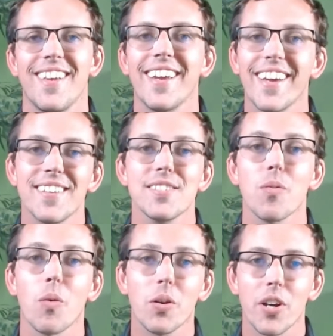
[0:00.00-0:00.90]
Hey guys,
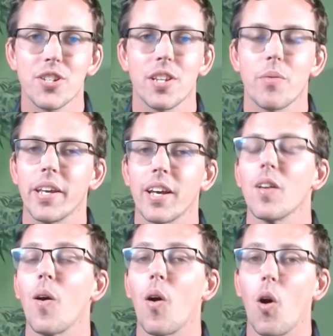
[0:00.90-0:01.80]
one question that we get
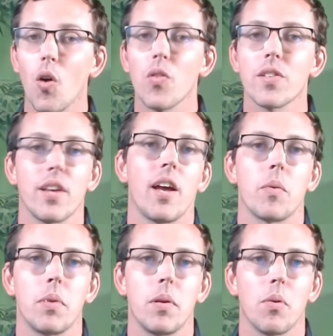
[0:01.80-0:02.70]
all the time when
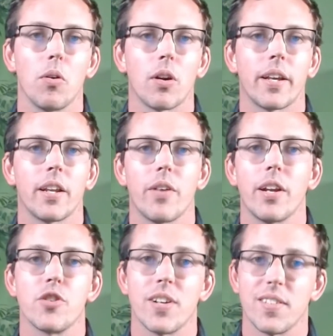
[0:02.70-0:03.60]
people are getting ready to
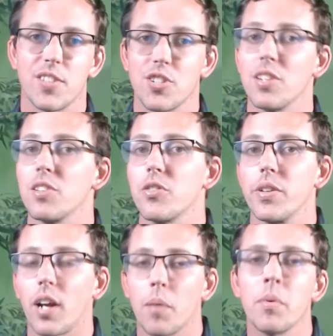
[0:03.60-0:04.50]
transition into
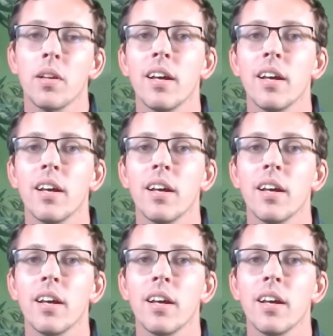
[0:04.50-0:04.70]
retirement